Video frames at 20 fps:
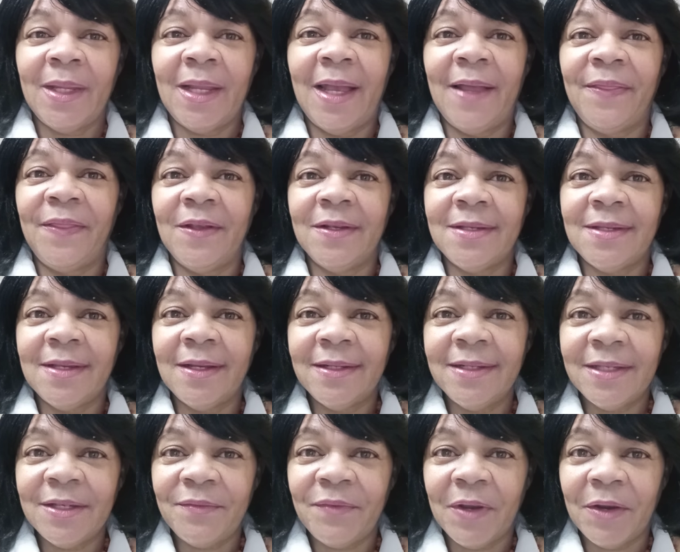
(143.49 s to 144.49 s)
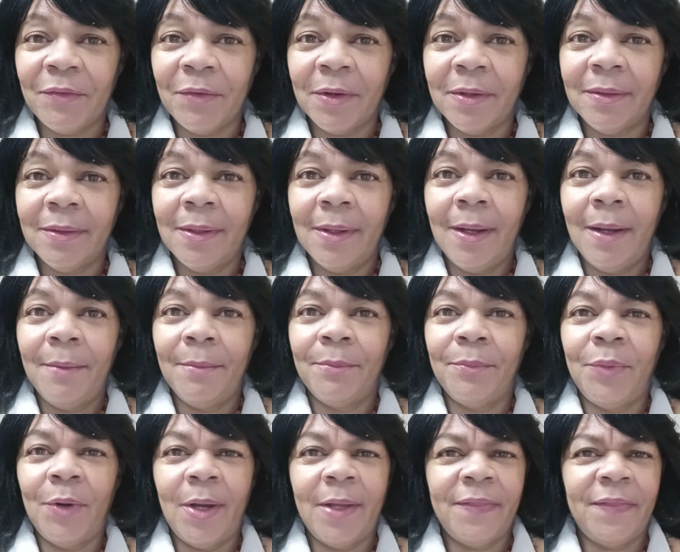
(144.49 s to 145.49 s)
And the sons of Aaron
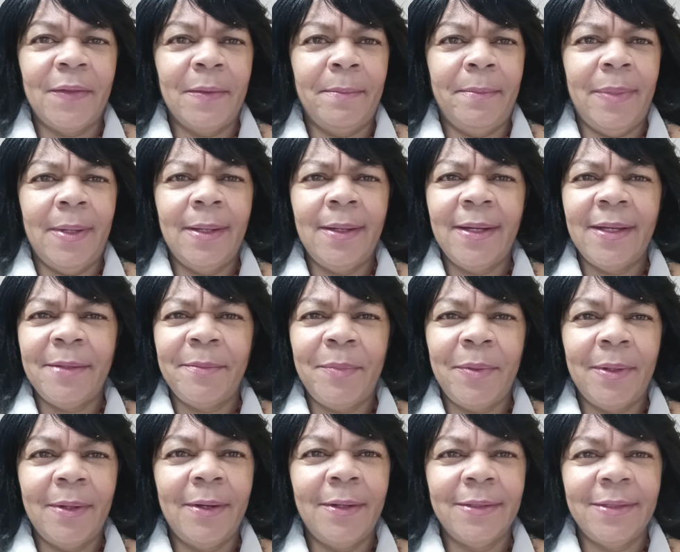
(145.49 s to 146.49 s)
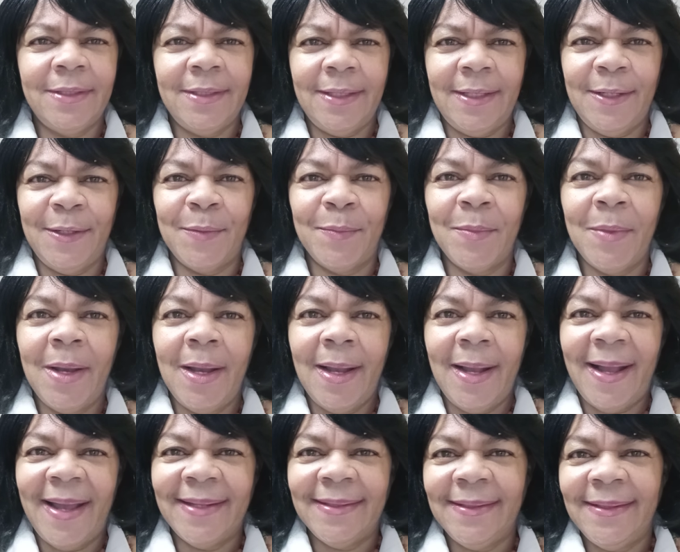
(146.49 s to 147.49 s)
brought the blood unto him,
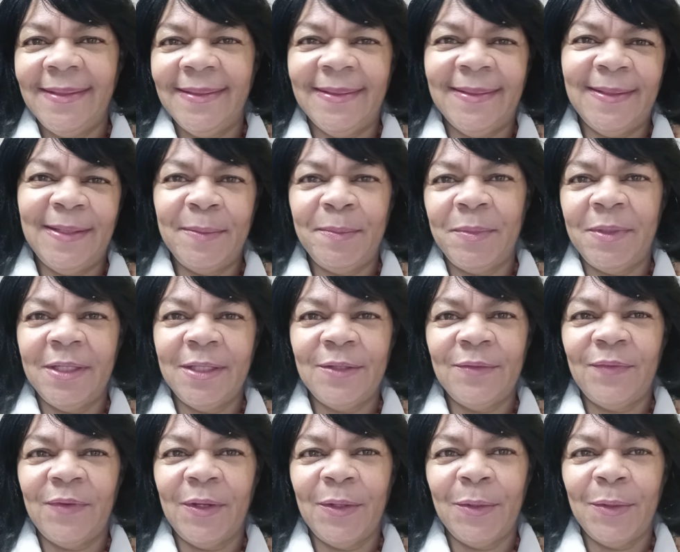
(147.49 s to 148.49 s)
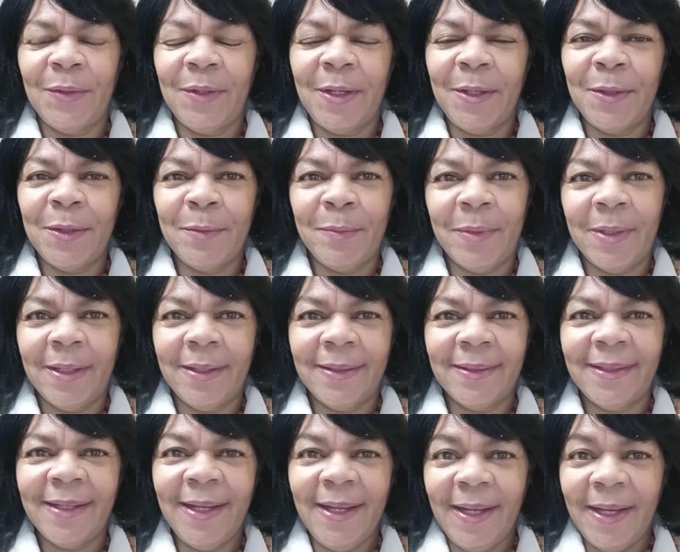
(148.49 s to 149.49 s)
and he dipped his finger in the
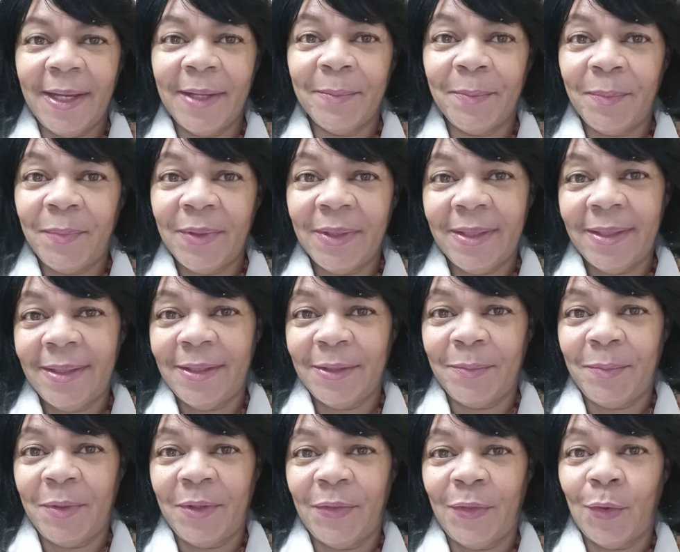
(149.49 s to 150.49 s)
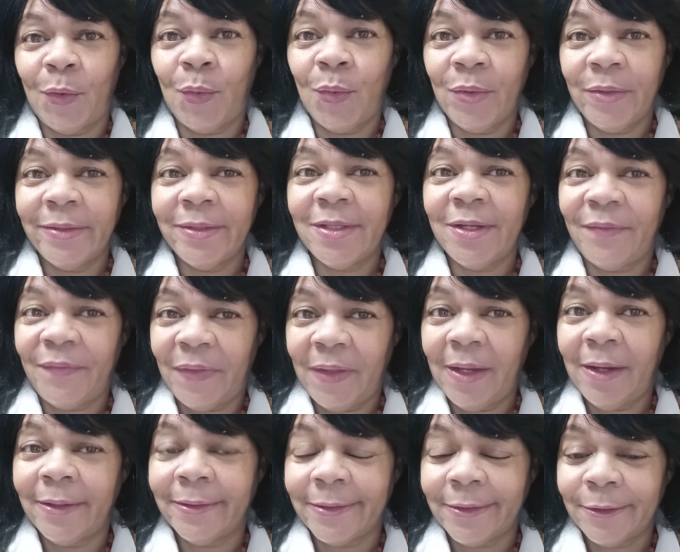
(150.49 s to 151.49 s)
blood, and put it upon the horns of
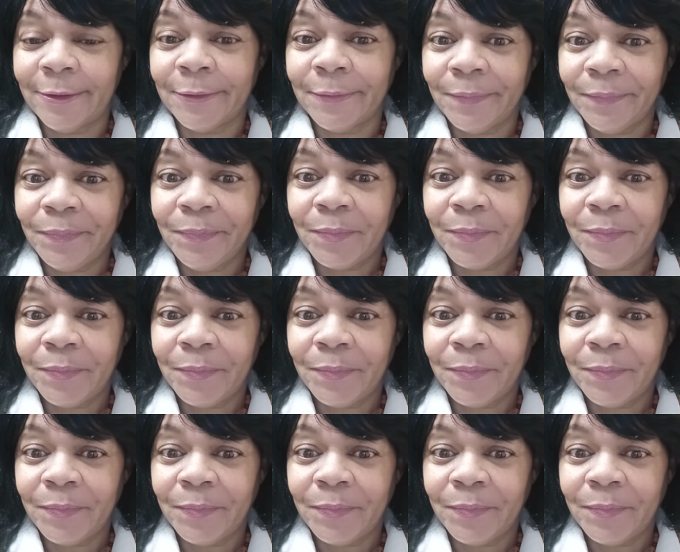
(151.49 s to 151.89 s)
the altar,